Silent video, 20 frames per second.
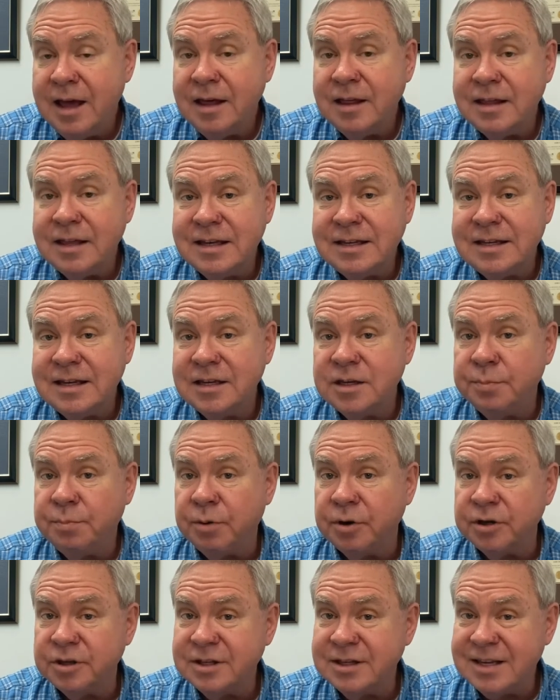This is
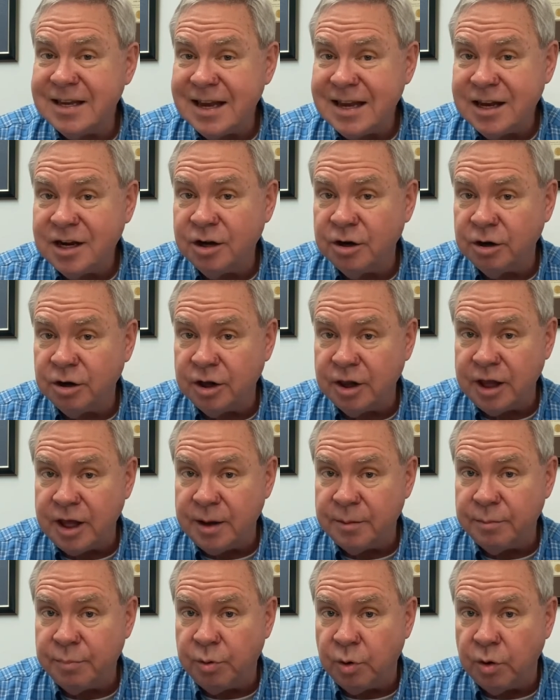particularly
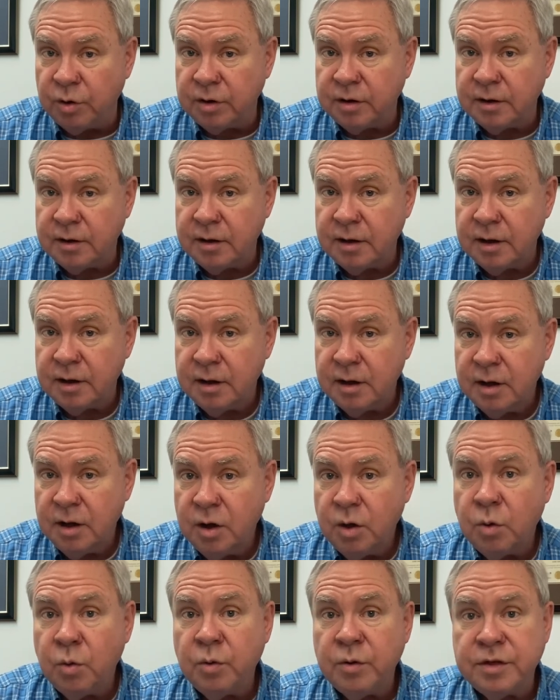important
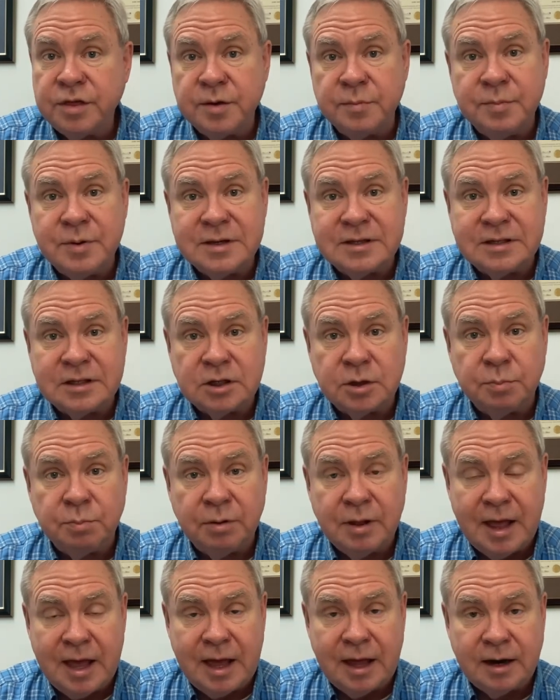with the business
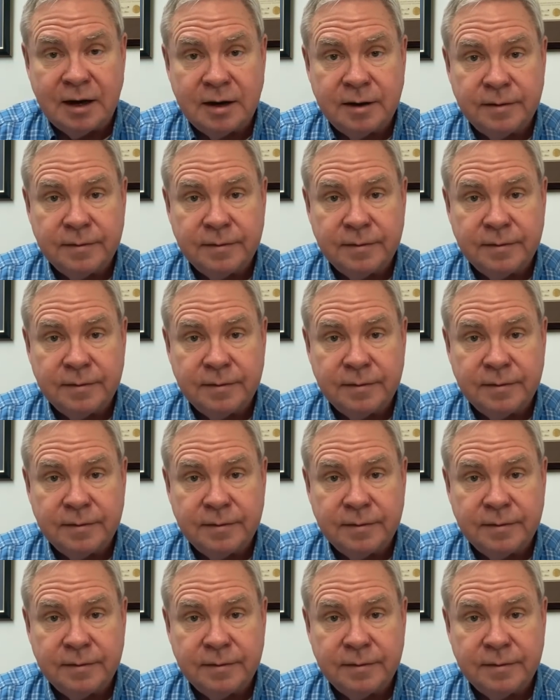plan.